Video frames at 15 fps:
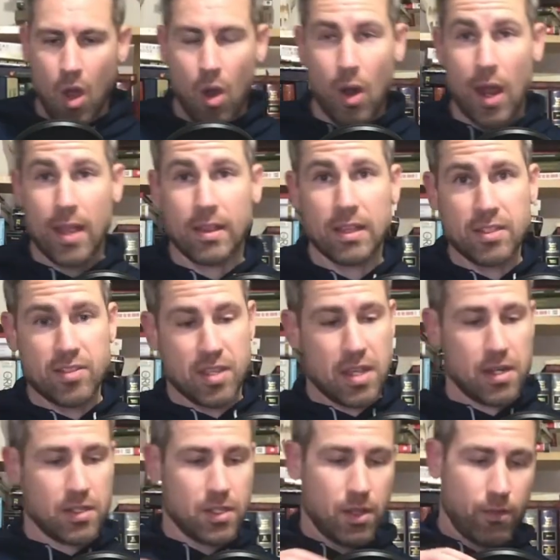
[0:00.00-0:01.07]
All right, let's
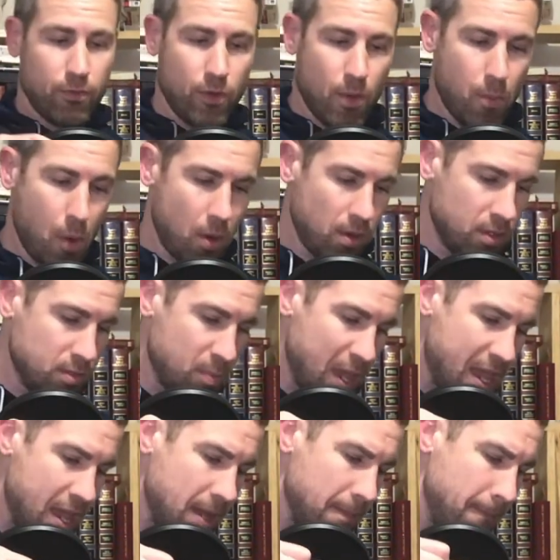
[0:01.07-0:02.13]
get into the front part of this
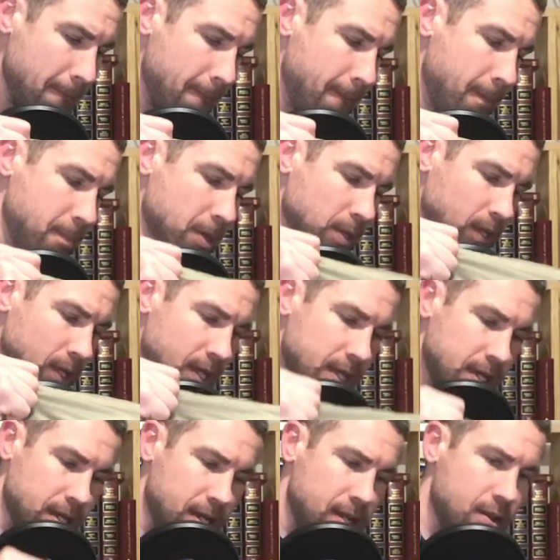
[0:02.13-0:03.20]
bag. I'm going to lay
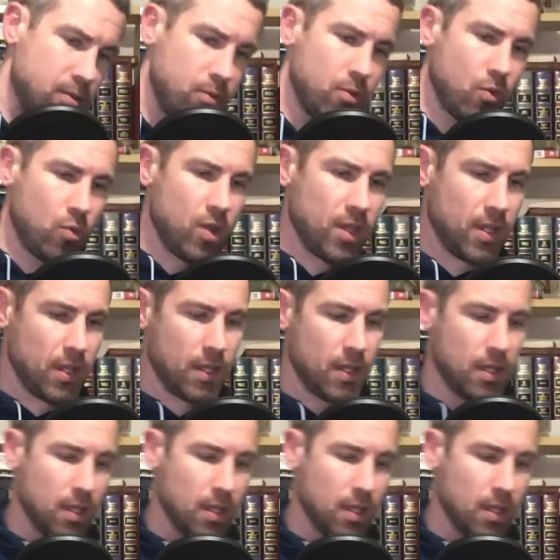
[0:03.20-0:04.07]
it down real quick.